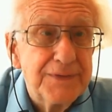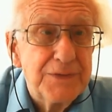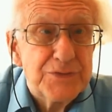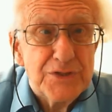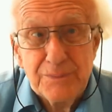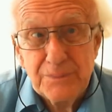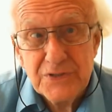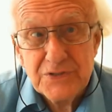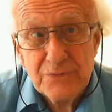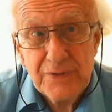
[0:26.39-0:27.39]
The
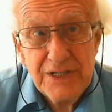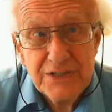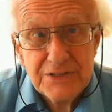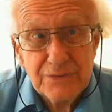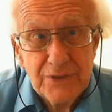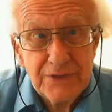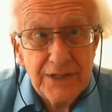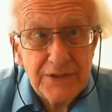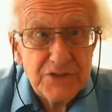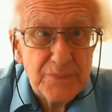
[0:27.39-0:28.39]
simplest way is the one
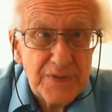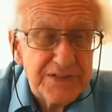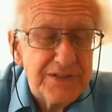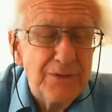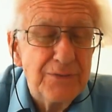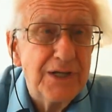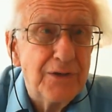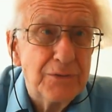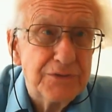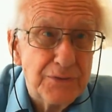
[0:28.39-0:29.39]
that is best known,
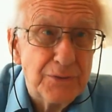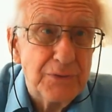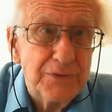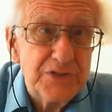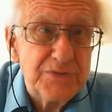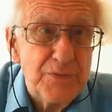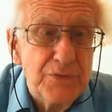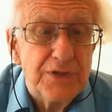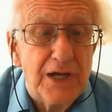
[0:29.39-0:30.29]
a so-called dispute.